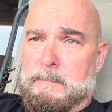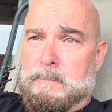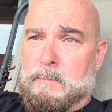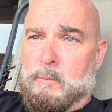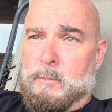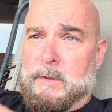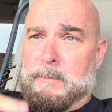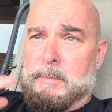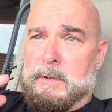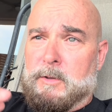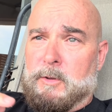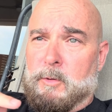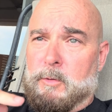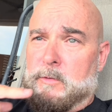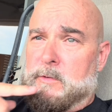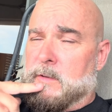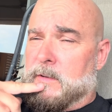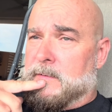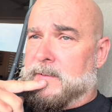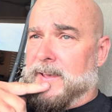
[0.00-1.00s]
We've been
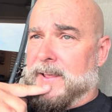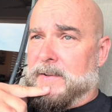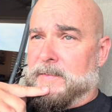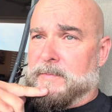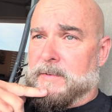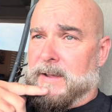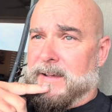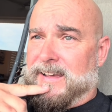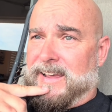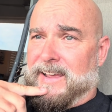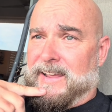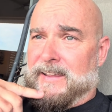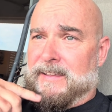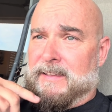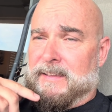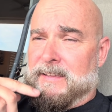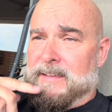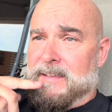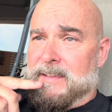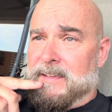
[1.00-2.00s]
using Tatify
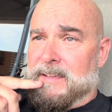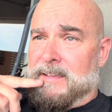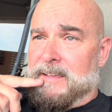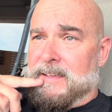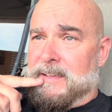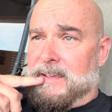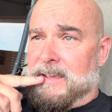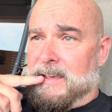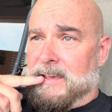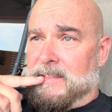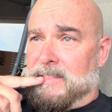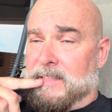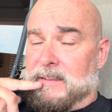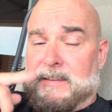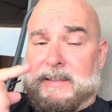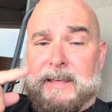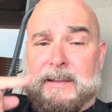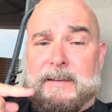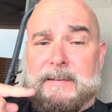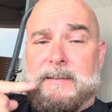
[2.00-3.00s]
at the
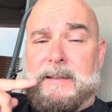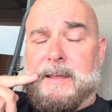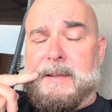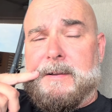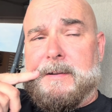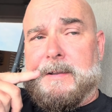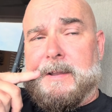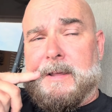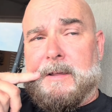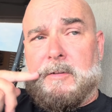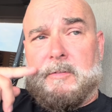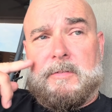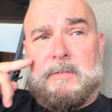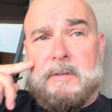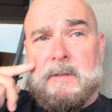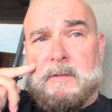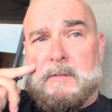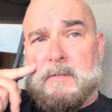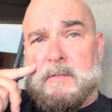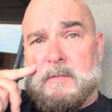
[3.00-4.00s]
Tatted Tiger now
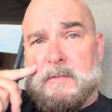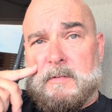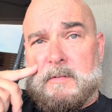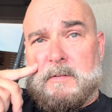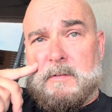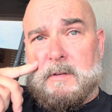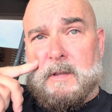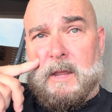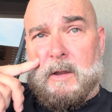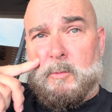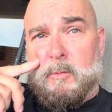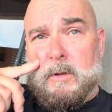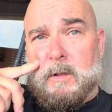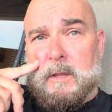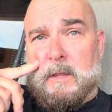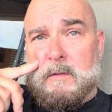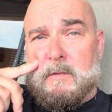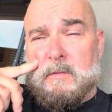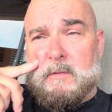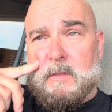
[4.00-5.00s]
since I
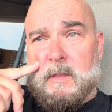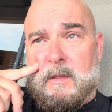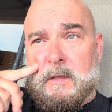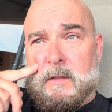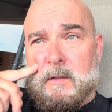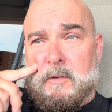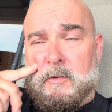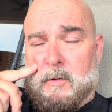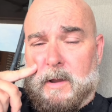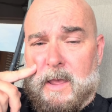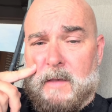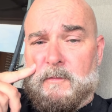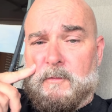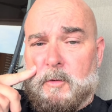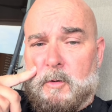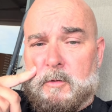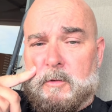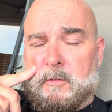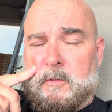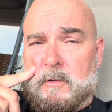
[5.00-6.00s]
released the draft
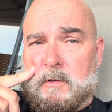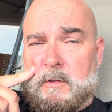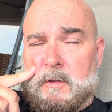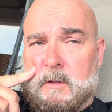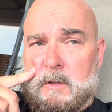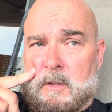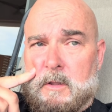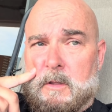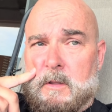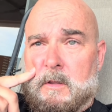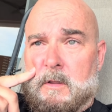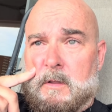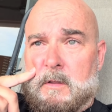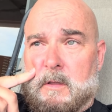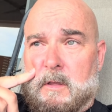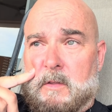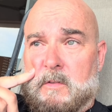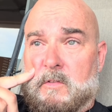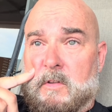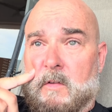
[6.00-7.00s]
version
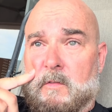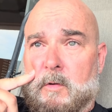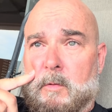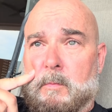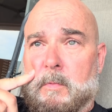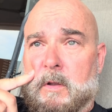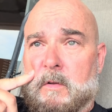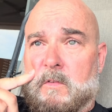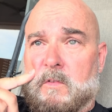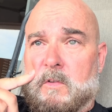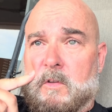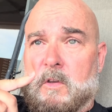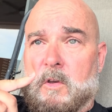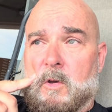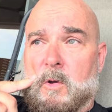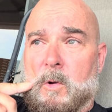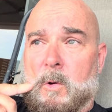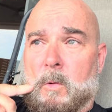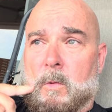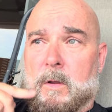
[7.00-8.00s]
several months
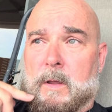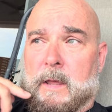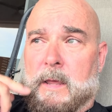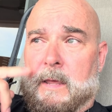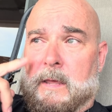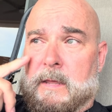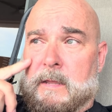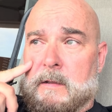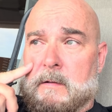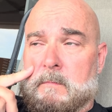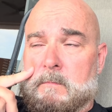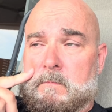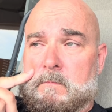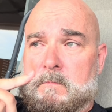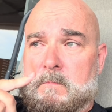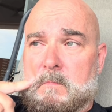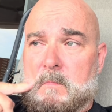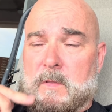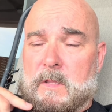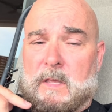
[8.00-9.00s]
ago, and
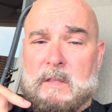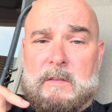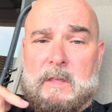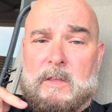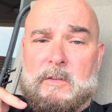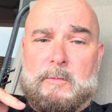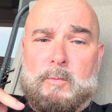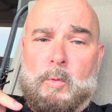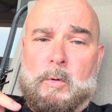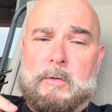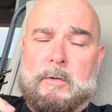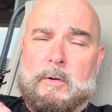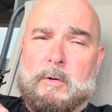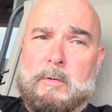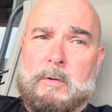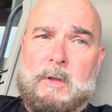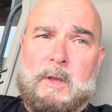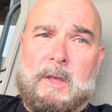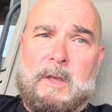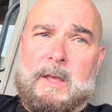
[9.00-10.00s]
it's
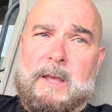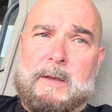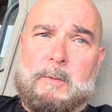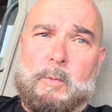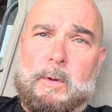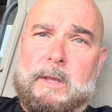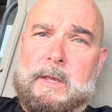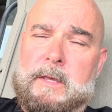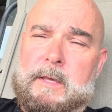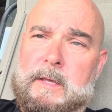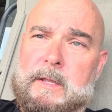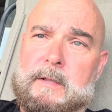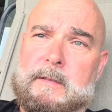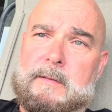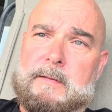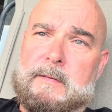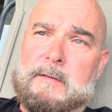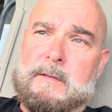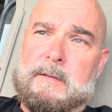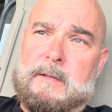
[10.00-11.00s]
wonderful. We get,
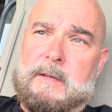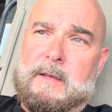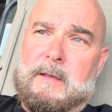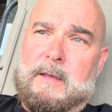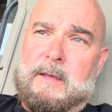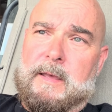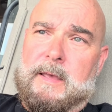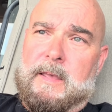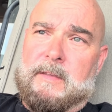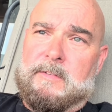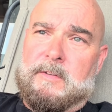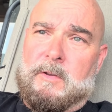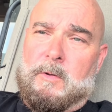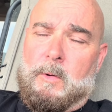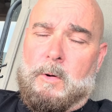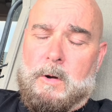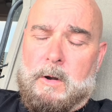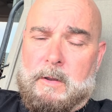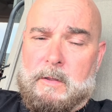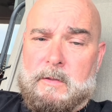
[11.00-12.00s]
as an
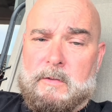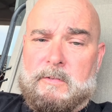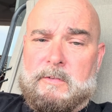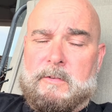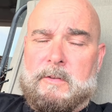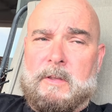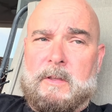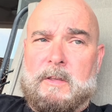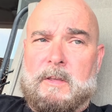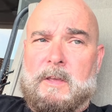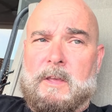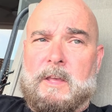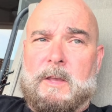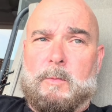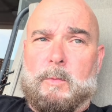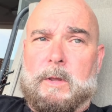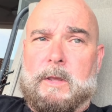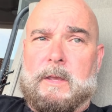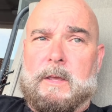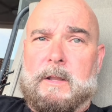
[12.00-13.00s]
artist,
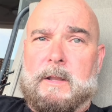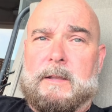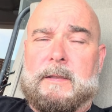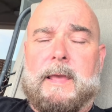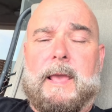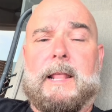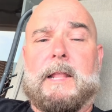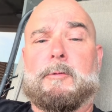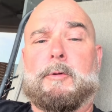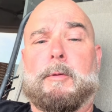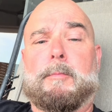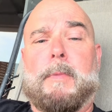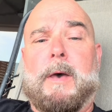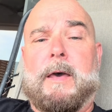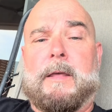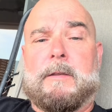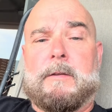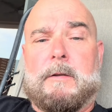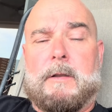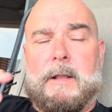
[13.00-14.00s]
we get a daily
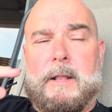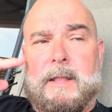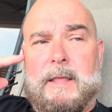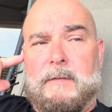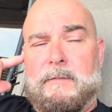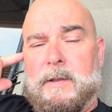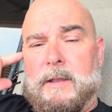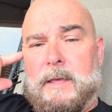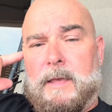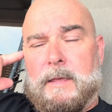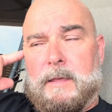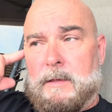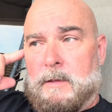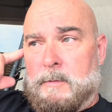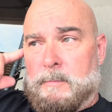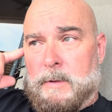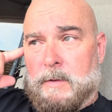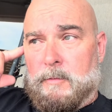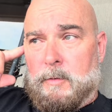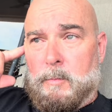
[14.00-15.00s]
reminder at 11
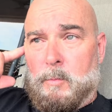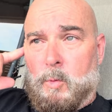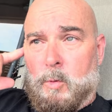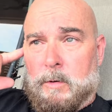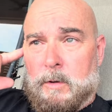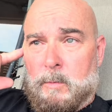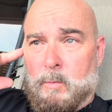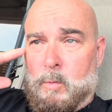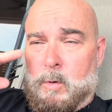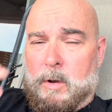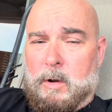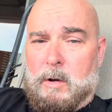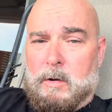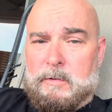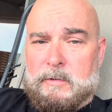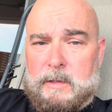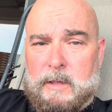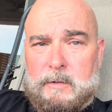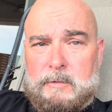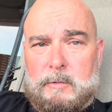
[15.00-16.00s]
a.m. every morning what our
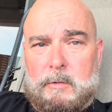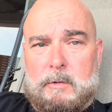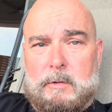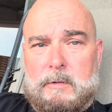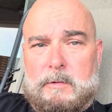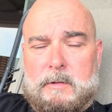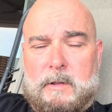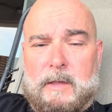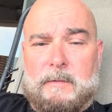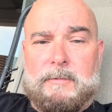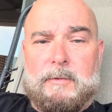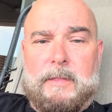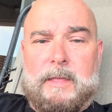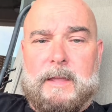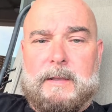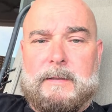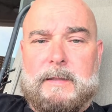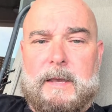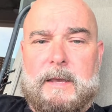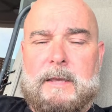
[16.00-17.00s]
schedule looks like for
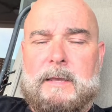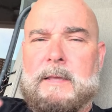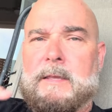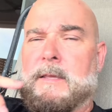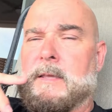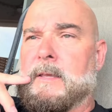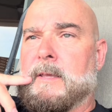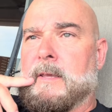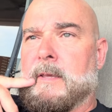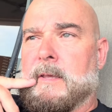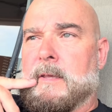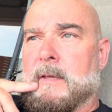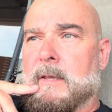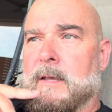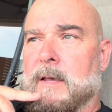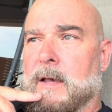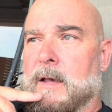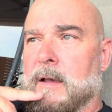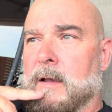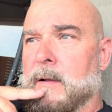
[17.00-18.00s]
that day.
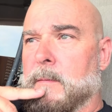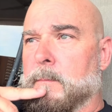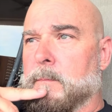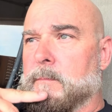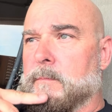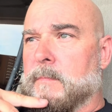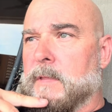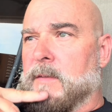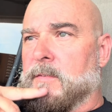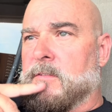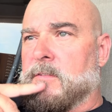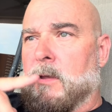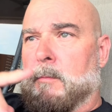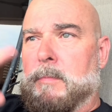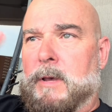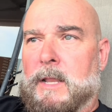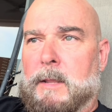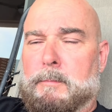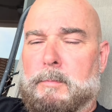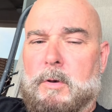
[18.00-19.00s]
If
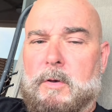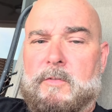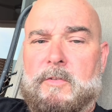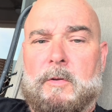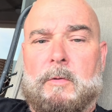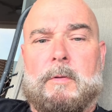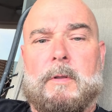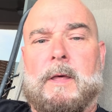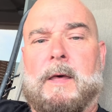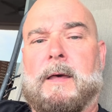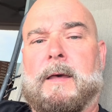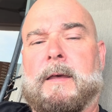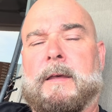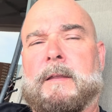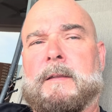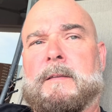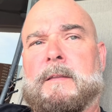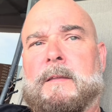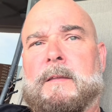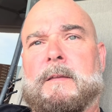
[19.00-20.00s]
somebody books
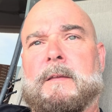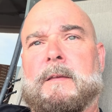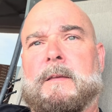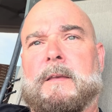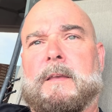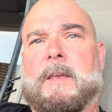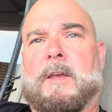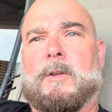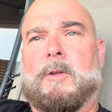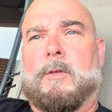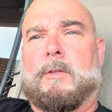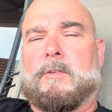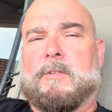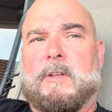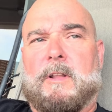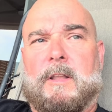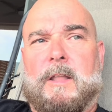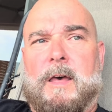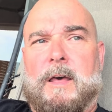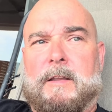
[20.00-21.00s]
online, there's a
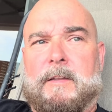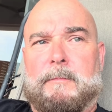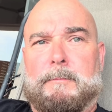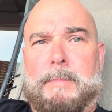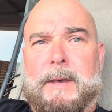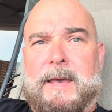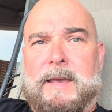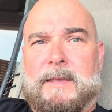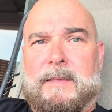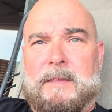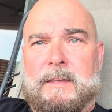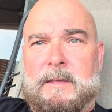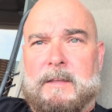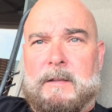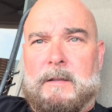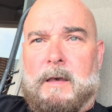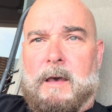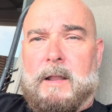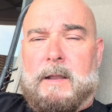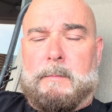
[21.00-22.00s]
lot of
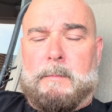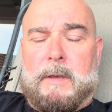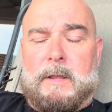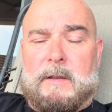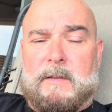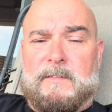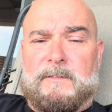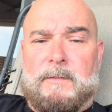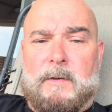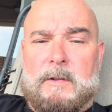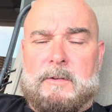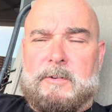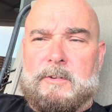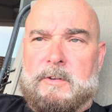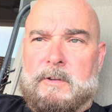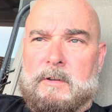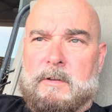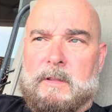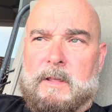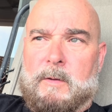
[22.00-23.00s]
back-end automated
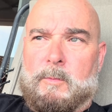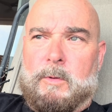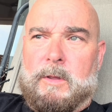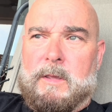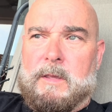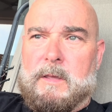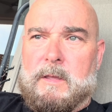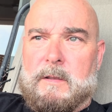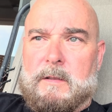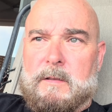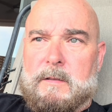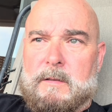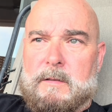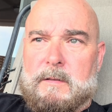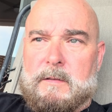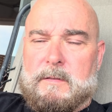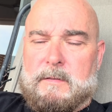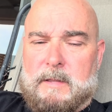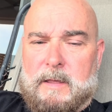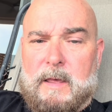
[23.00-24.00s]
function that we get
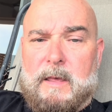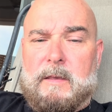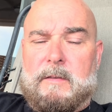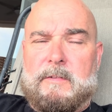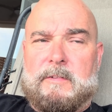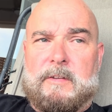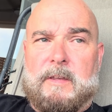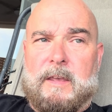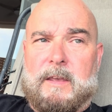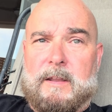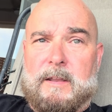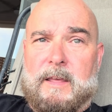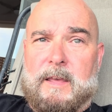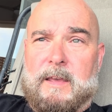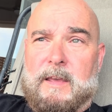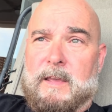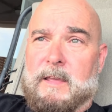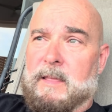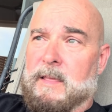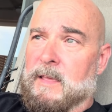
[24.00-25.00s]
text saying,
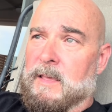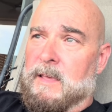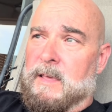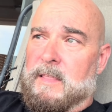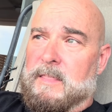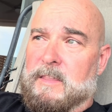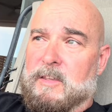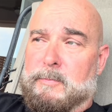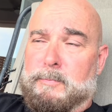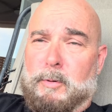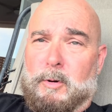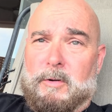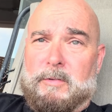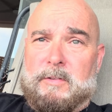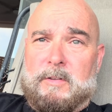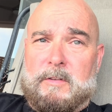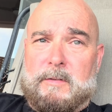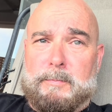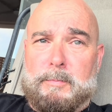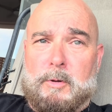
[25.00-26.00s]
hey, this
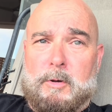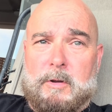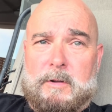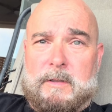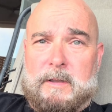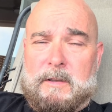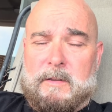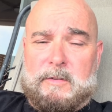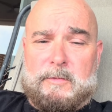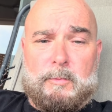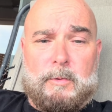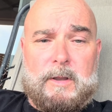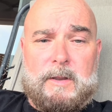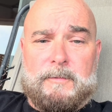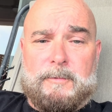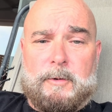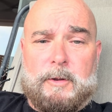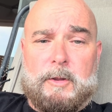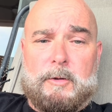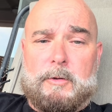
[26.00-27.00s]
person's booked and it's ready
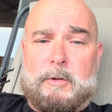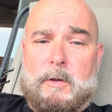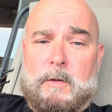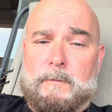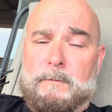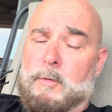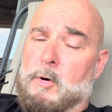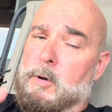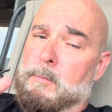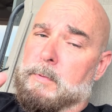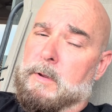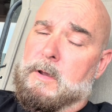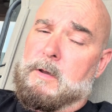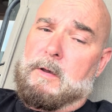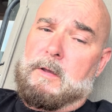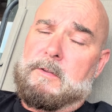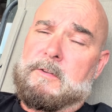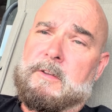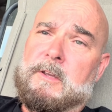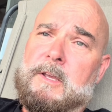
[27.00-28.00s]
for you to confirm,
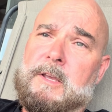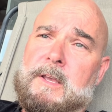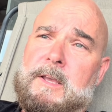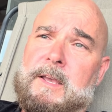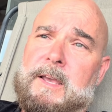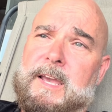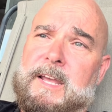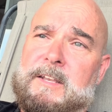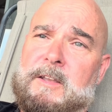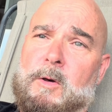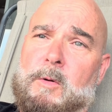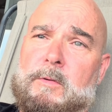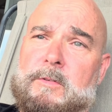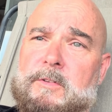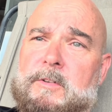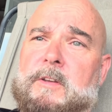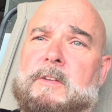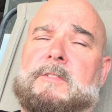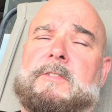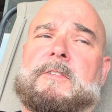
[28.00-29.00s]
because it don't
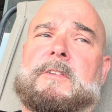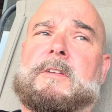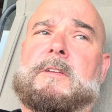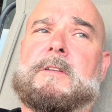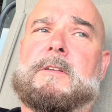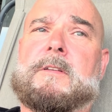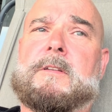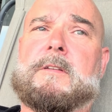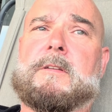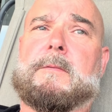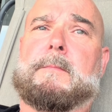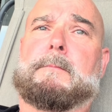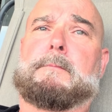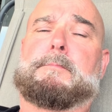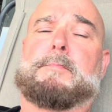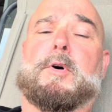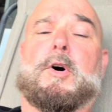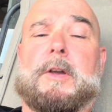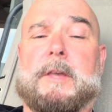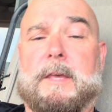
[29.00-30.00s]
just
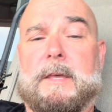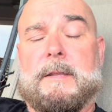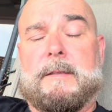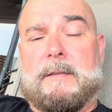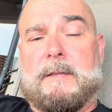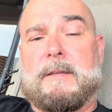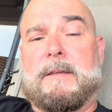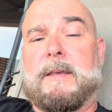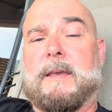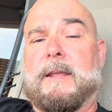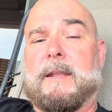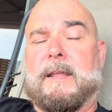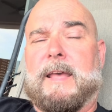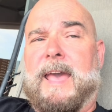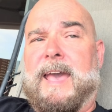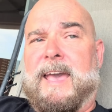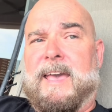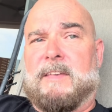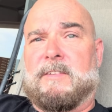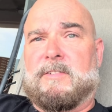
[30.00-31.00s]
book it, it
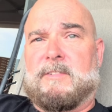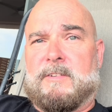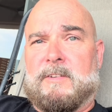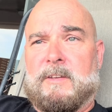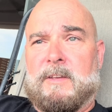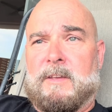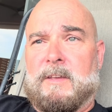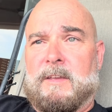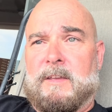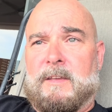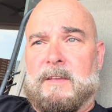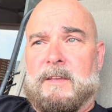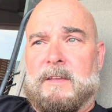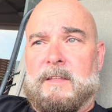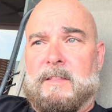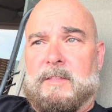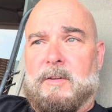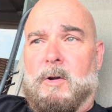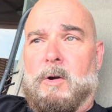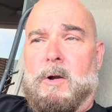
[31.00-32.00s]
asks
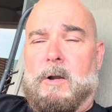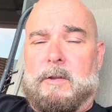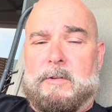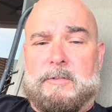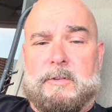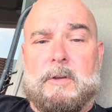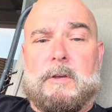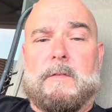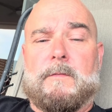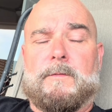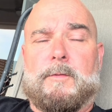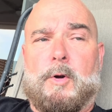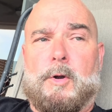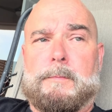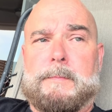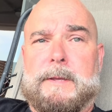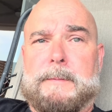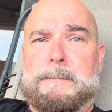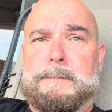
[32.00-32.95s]
the artist to confirm it.